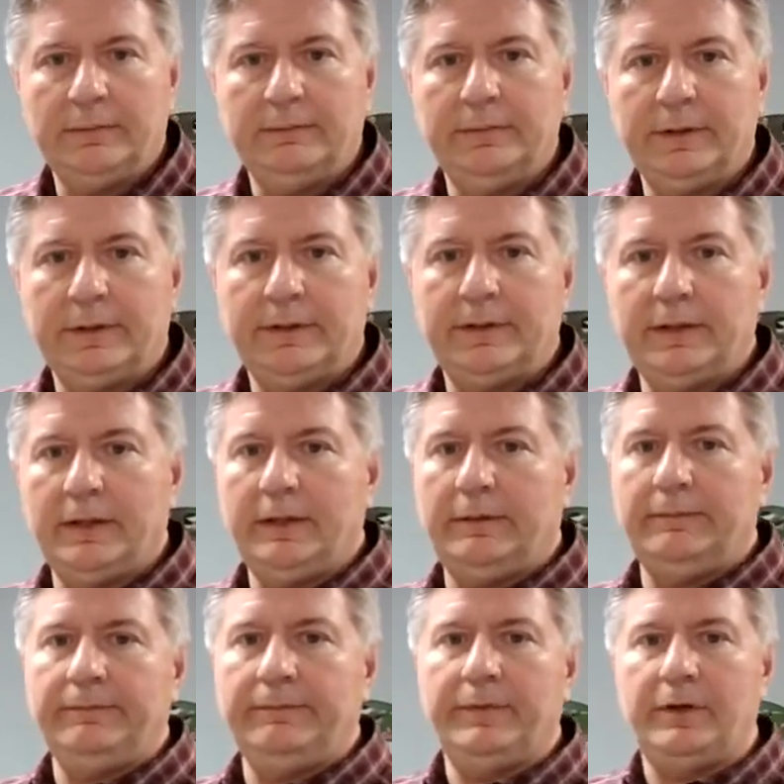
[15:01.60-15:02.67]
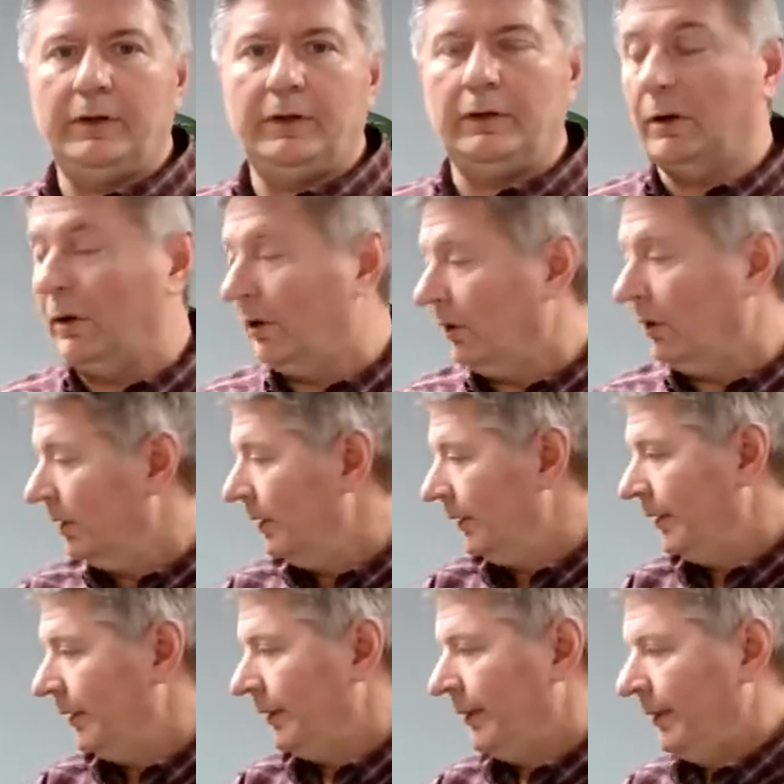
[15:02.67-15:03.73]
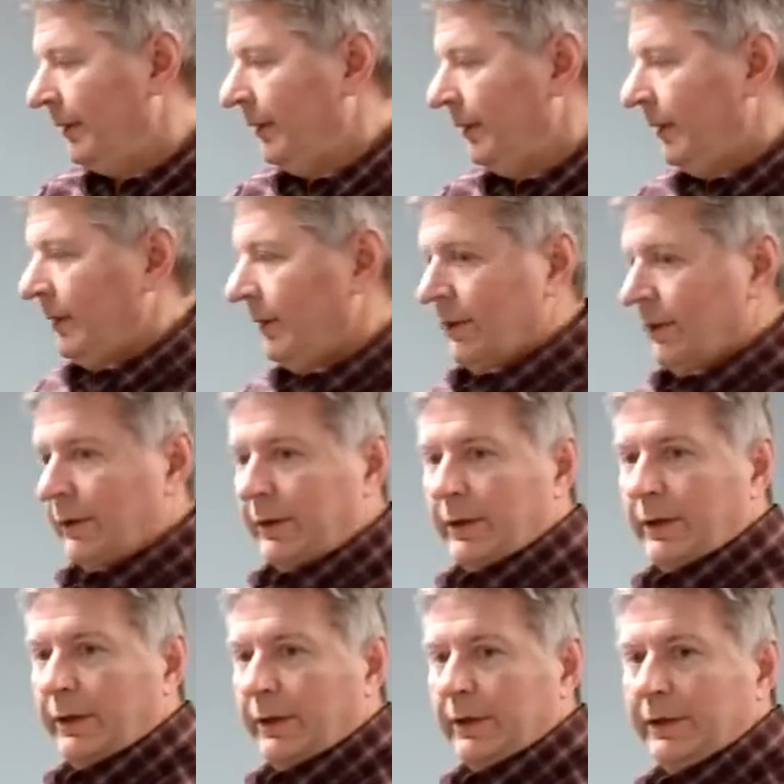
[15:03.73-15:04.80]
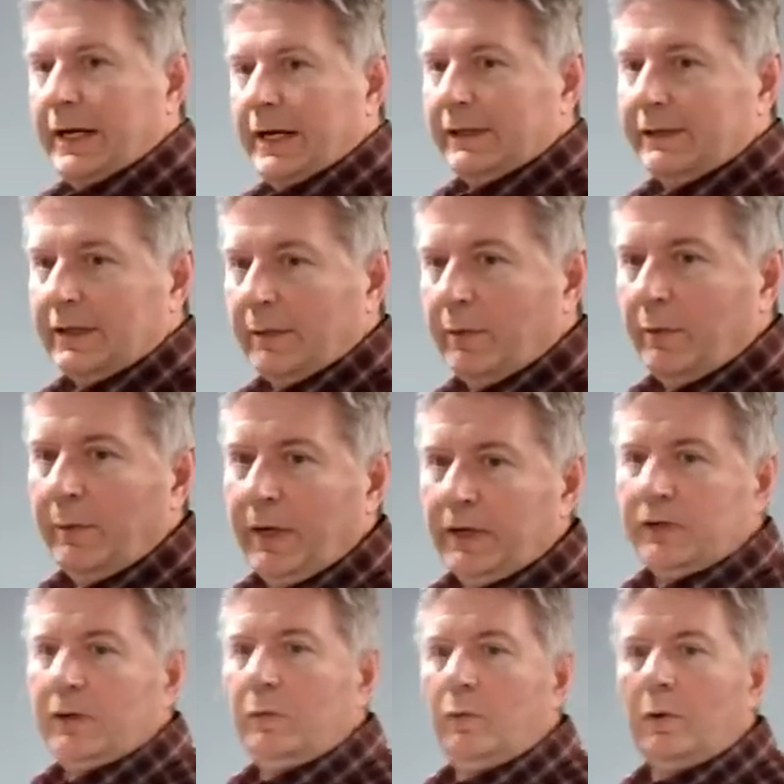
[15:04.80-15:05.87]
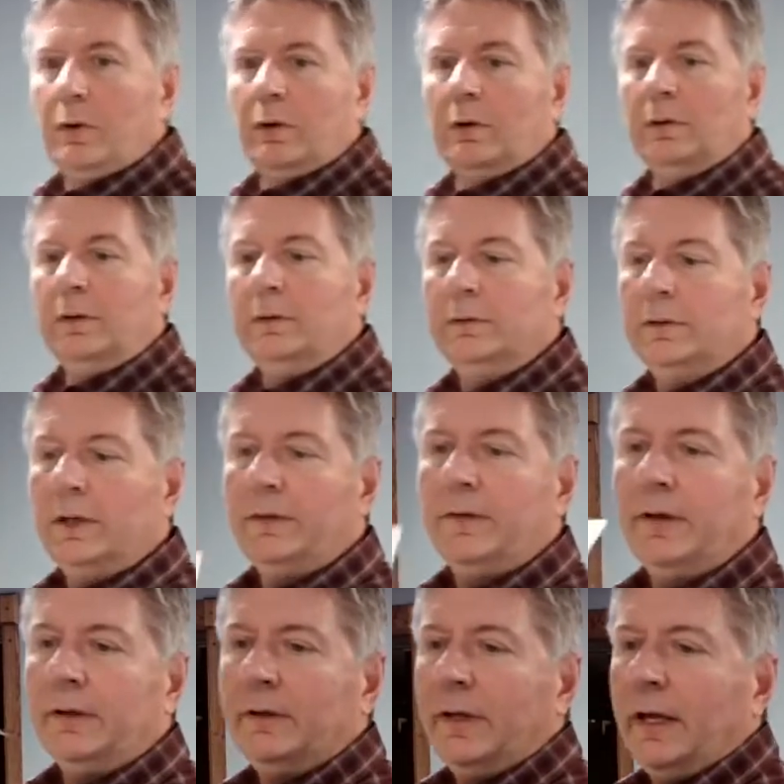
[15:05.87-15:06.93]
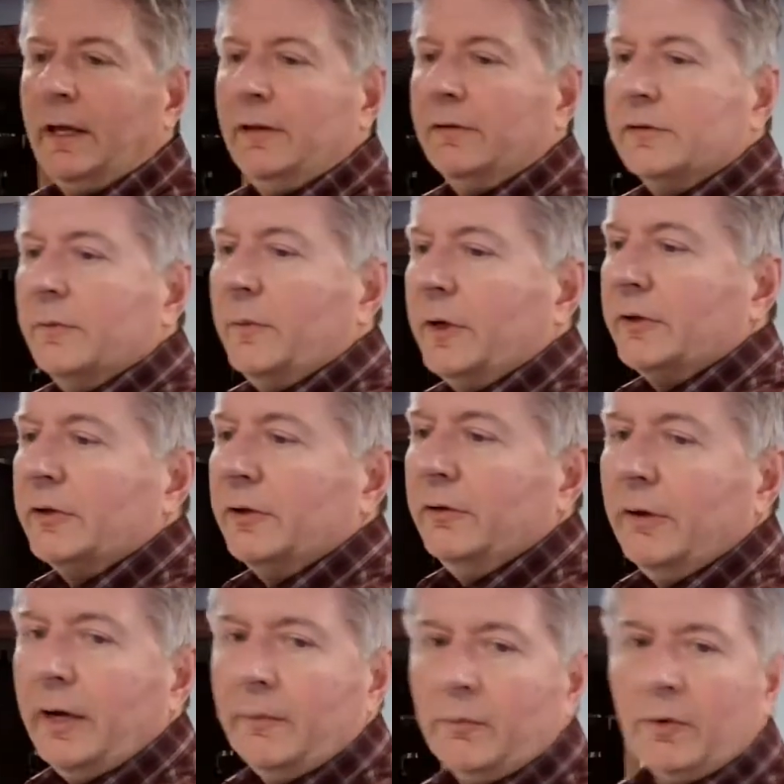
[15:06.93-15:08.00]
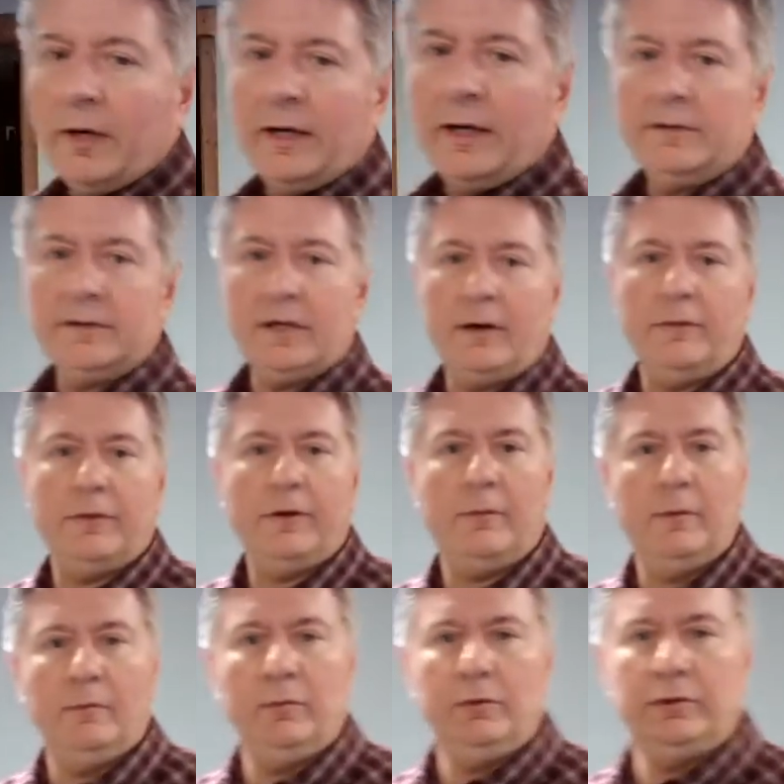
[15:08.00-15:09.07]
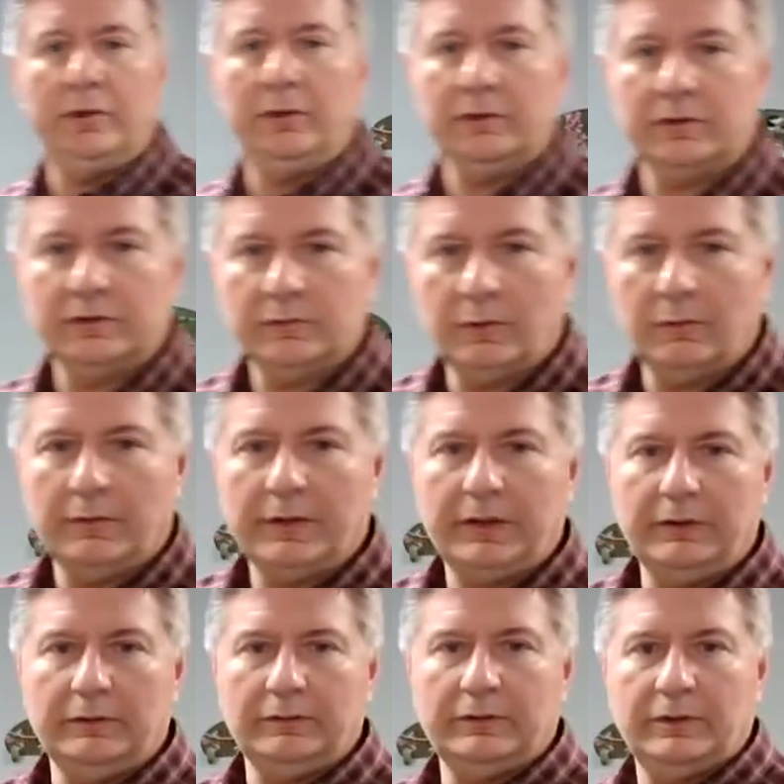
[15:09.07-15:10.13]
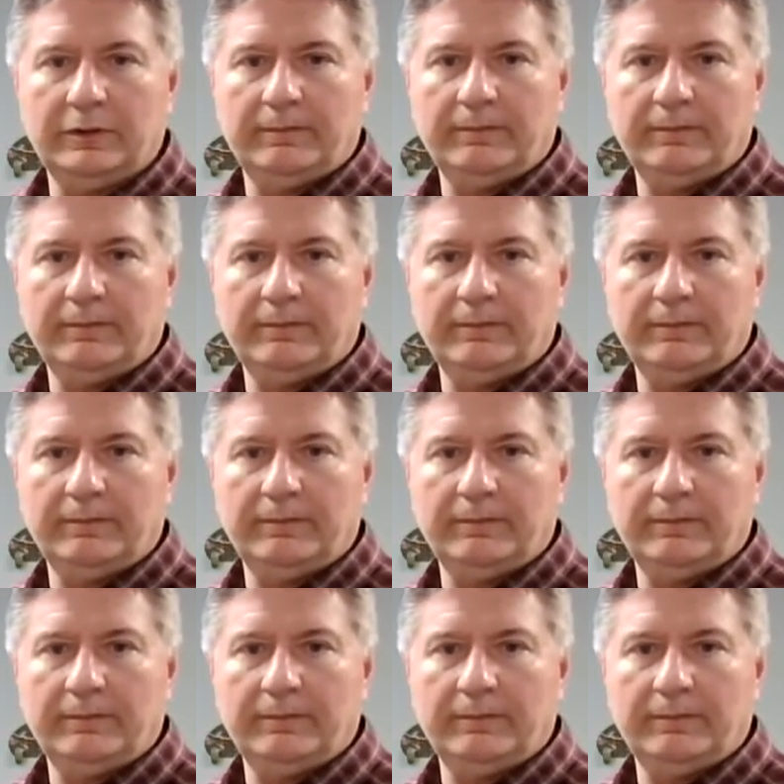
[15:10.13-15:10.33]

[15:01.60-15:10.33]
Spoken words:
but they're all in the dye sublimation world. I think there's a bunch of great brands out there, but Mutos is what we use.